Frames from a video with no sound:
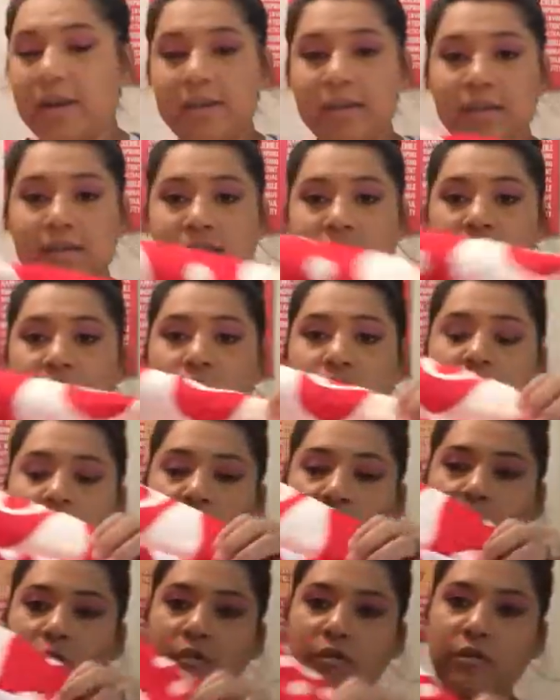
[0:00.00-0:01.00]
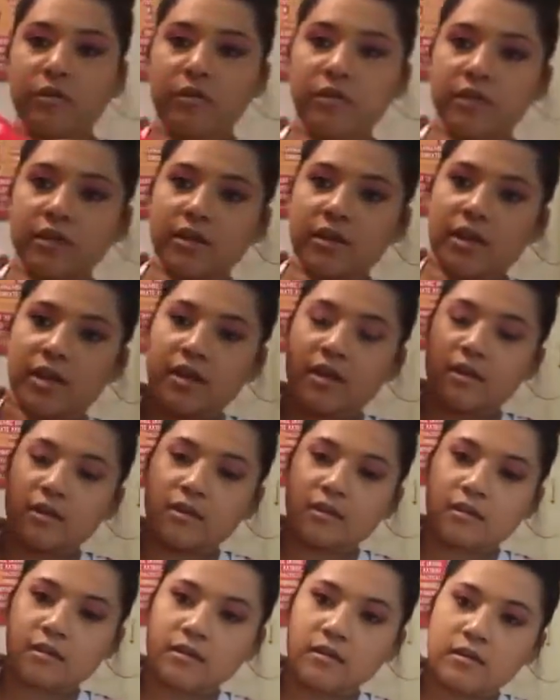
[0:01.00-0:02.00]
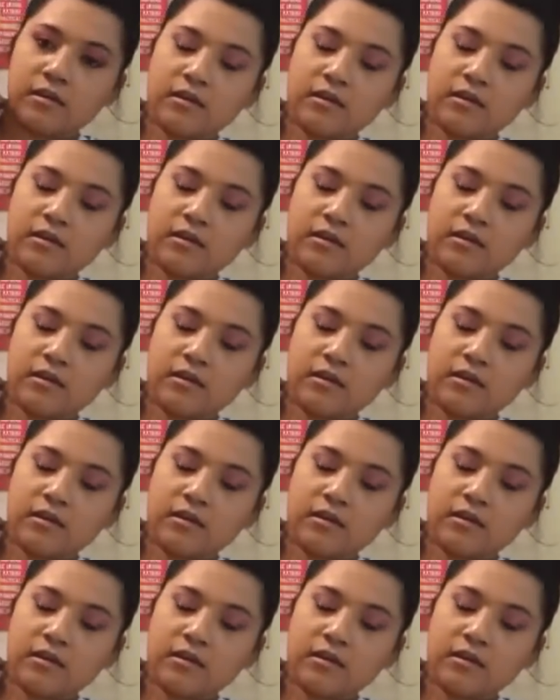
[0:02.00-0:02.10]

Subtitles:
I guess it was $2.39.